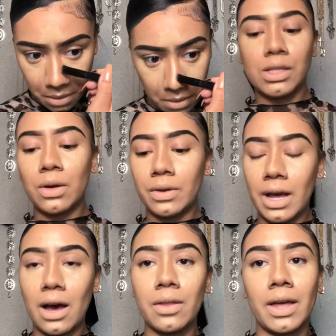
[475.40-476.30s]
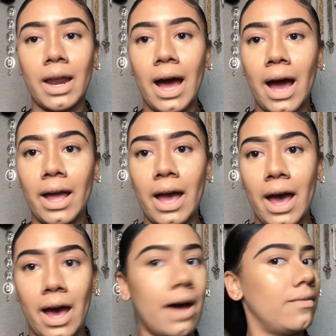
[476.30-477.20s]
So now that I
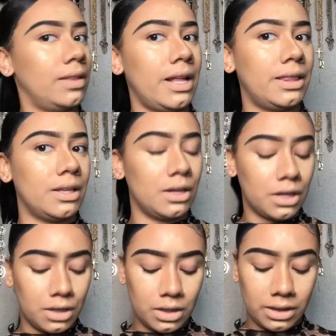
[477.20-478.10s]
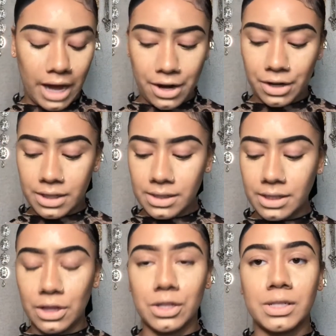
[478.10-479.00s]
have let the lighter
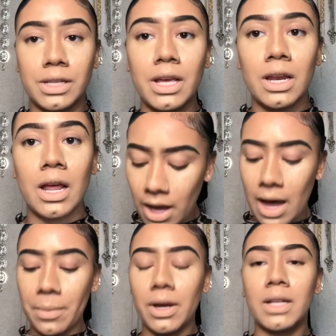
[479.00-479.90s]
concealer sit, I'm gonna